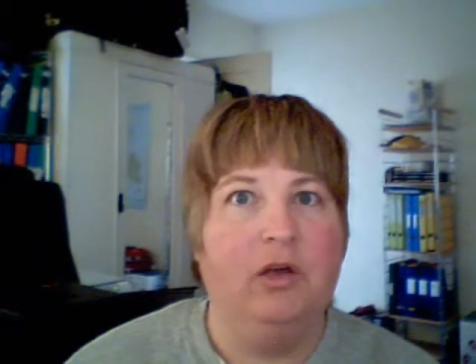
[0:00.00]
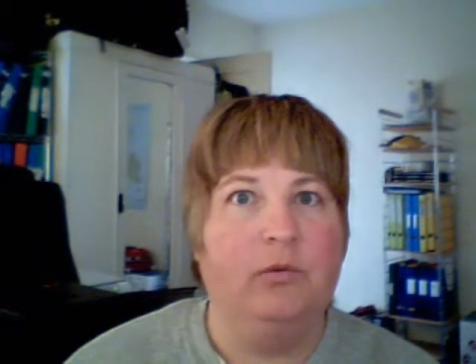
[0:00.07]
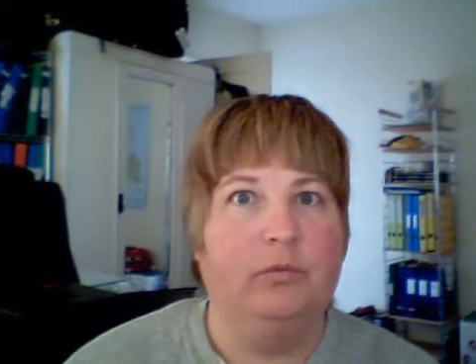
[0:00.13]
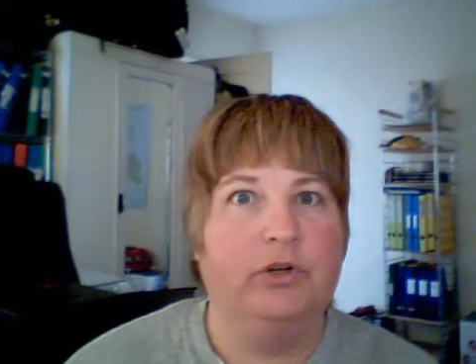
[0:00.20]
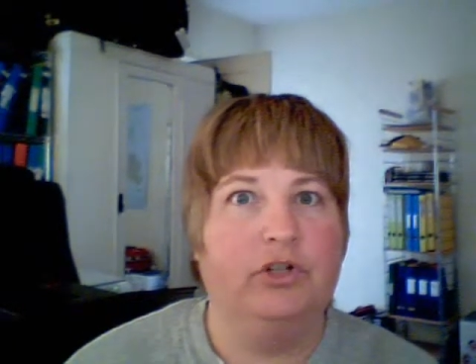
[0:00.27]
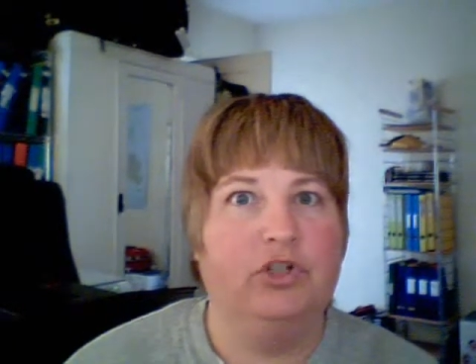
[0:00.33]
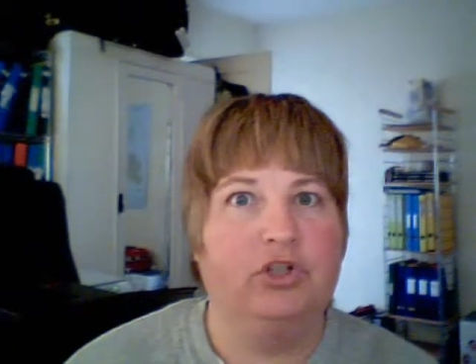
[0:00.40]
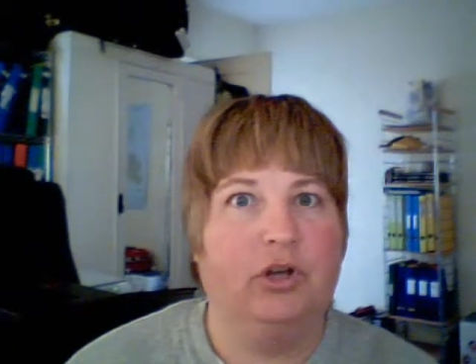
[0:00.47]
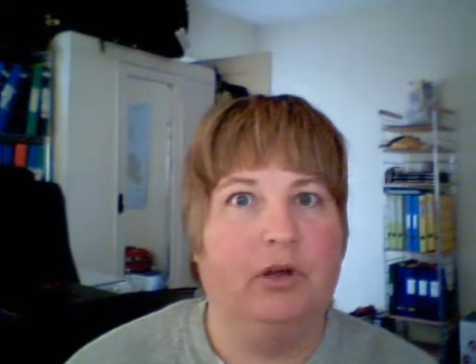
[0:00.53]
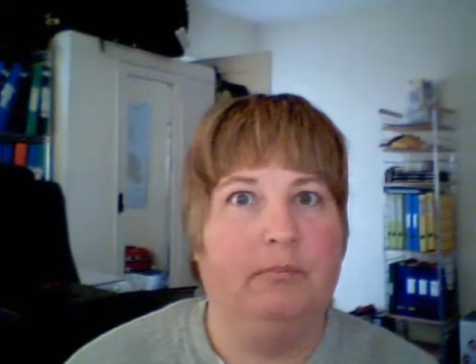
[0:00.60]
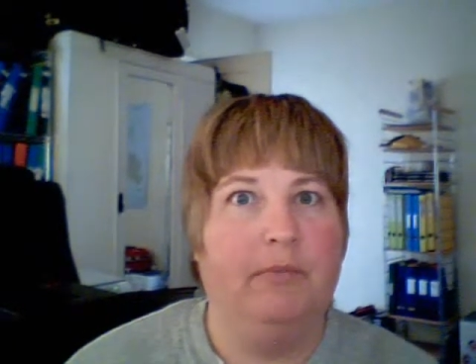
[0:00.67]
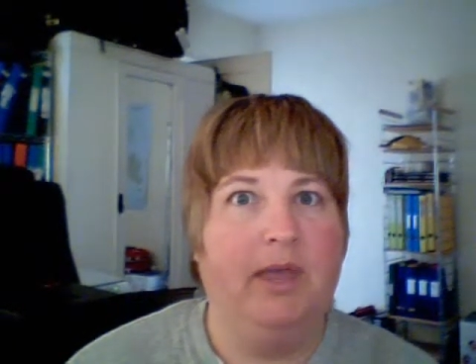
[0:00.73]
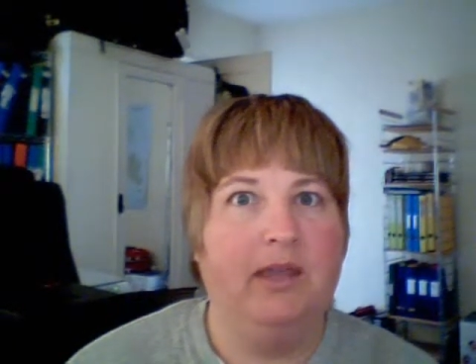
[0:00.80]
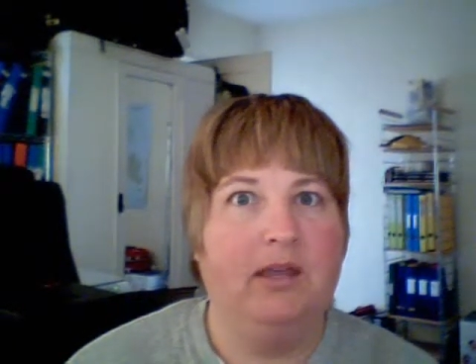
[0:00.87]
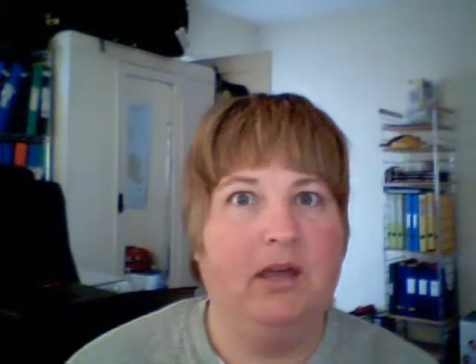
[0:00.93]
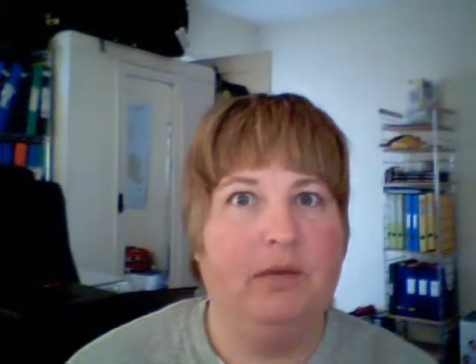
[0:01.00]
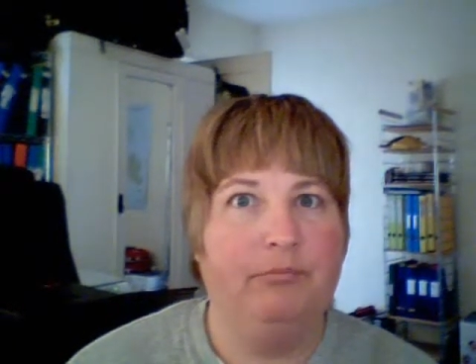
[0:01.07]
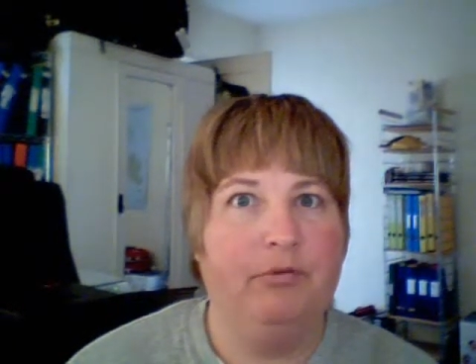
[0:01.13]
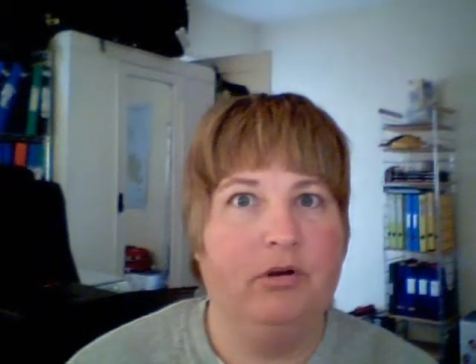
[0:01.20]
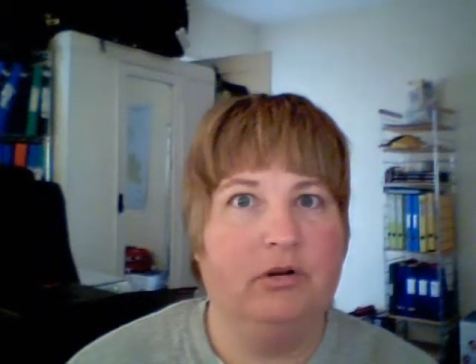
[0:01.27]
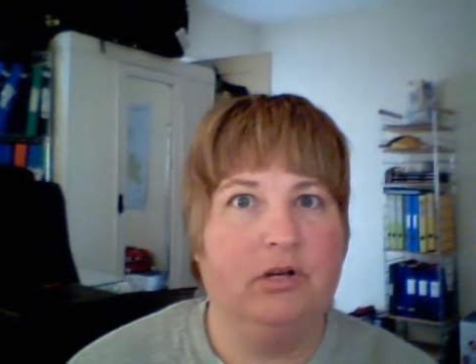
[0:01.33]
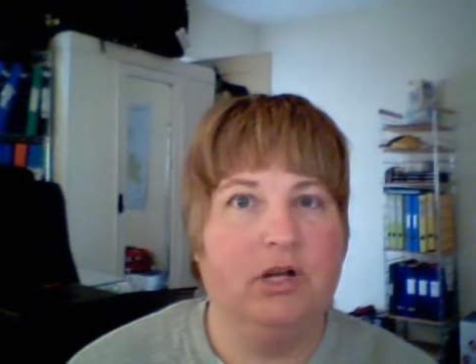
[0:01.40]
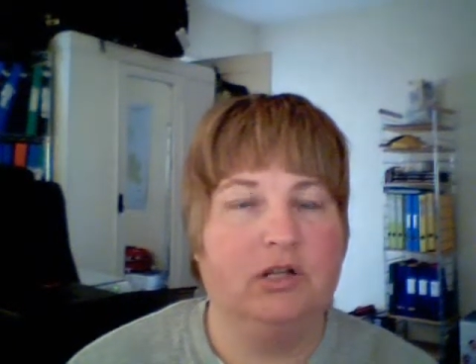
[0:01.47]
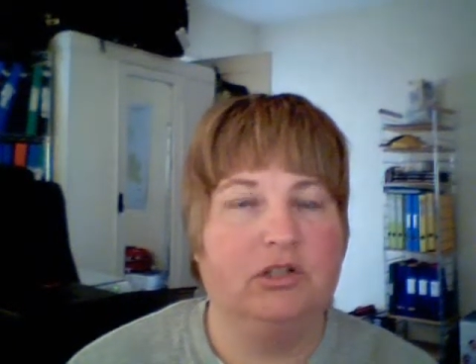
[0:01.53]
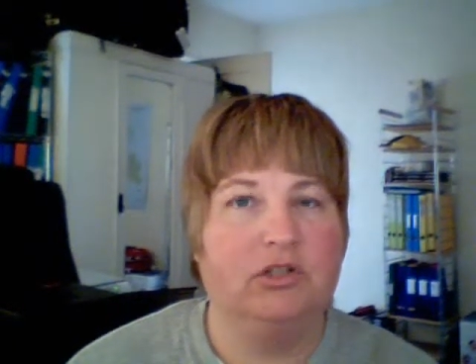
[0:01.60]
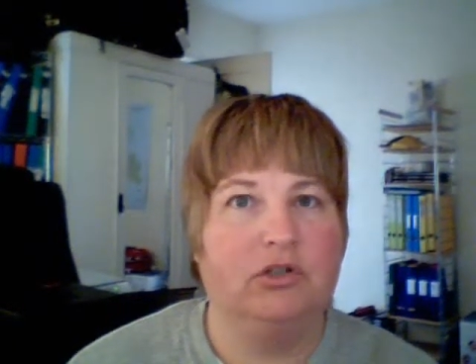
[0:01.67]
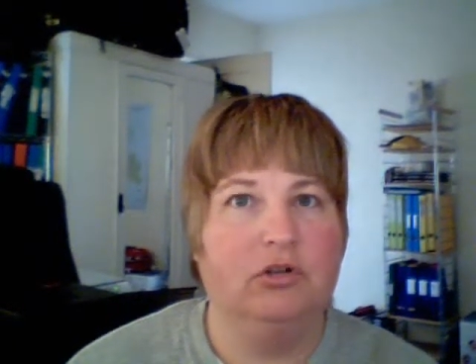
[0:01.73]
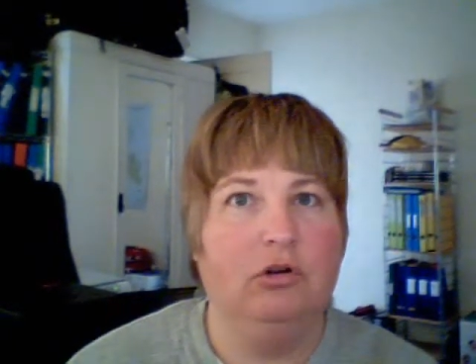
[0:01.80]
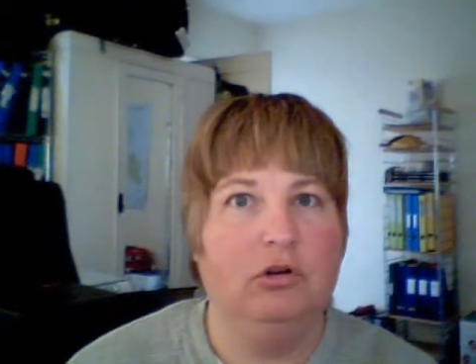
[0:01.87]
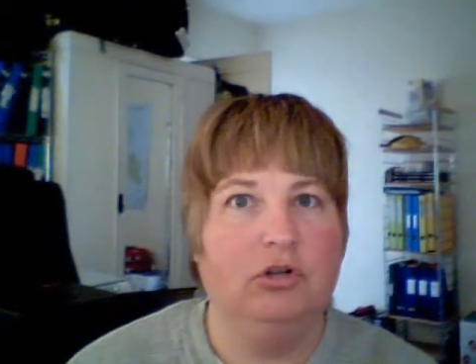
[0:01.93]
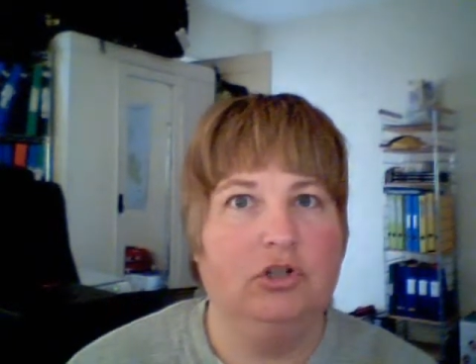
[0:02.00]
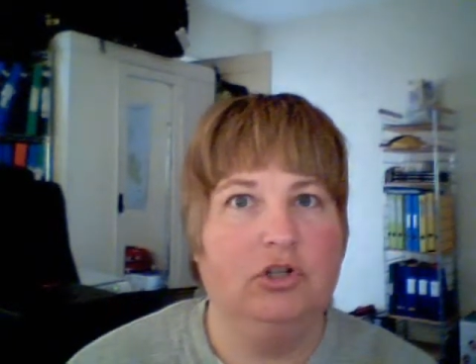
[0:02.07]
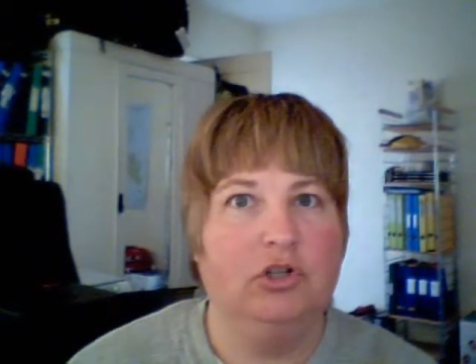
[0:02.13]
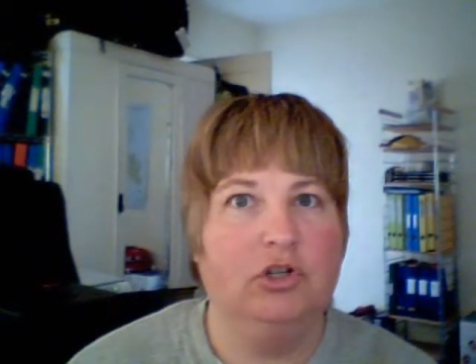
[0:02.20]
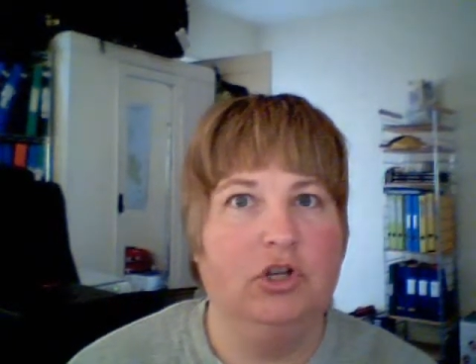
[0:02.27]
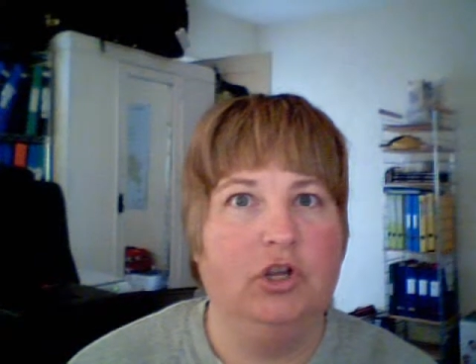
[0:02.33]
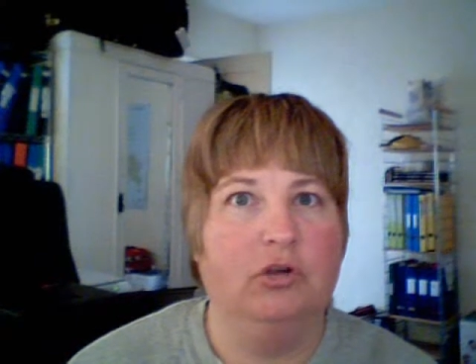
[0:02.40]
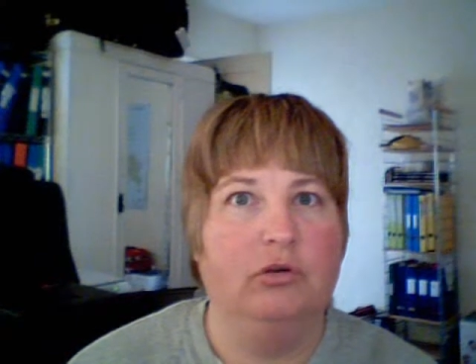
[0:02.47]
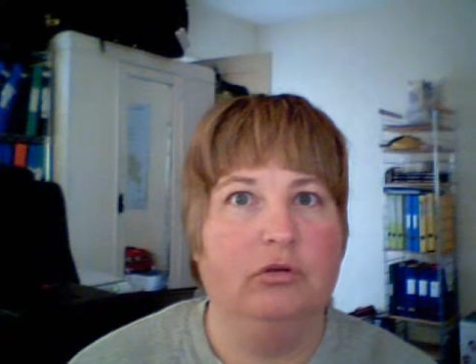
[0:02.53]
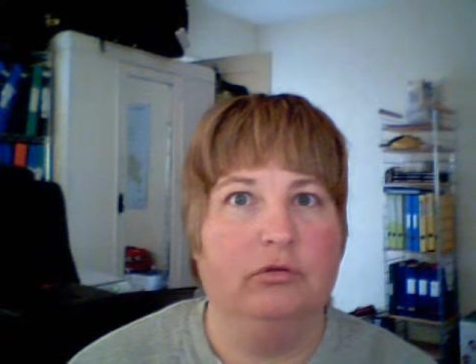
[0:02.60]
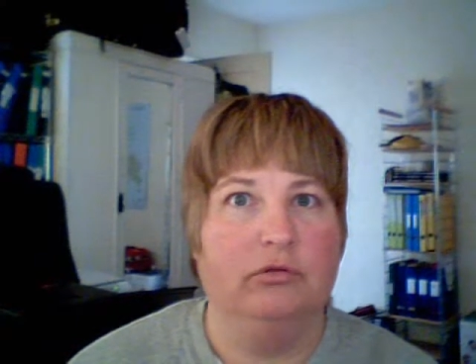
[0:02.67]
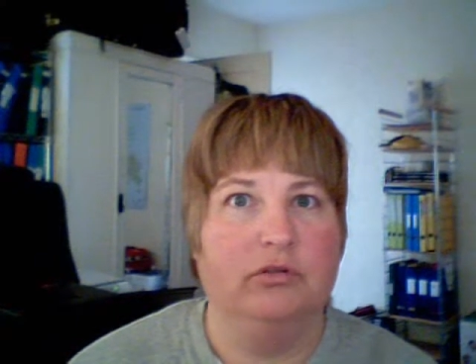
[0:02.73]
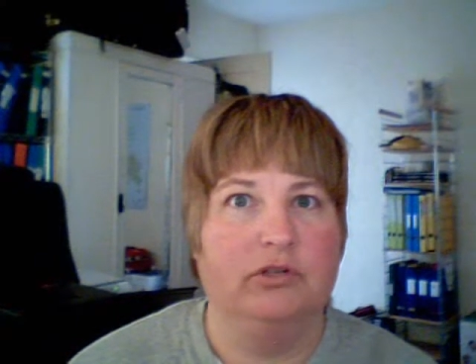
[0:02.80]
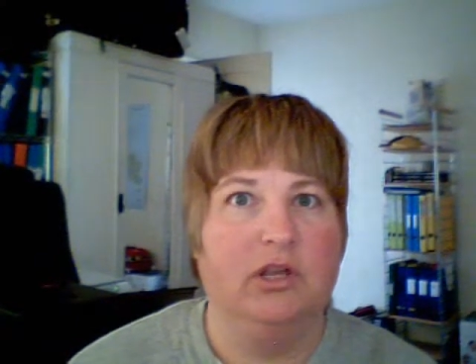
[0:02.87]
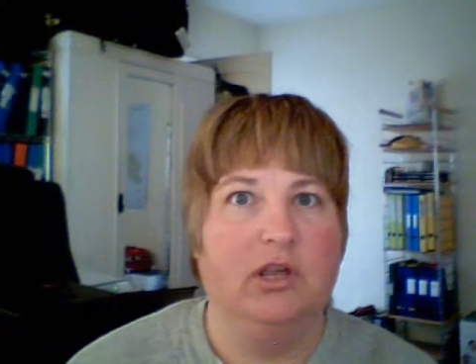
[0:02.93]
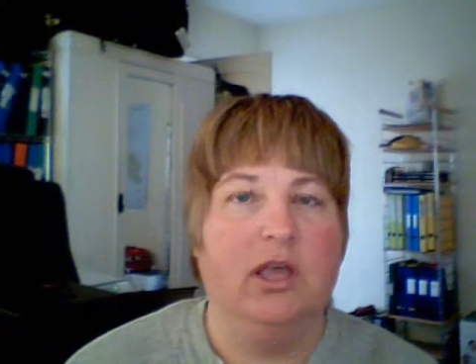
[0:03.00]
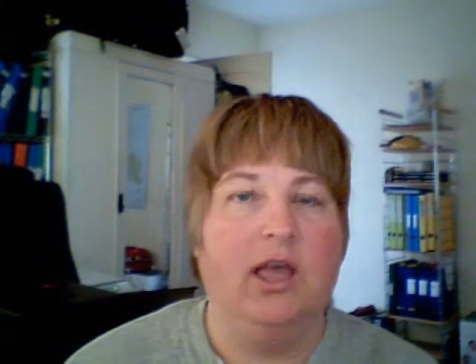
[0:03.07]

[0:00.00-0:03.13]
which makeup products not to use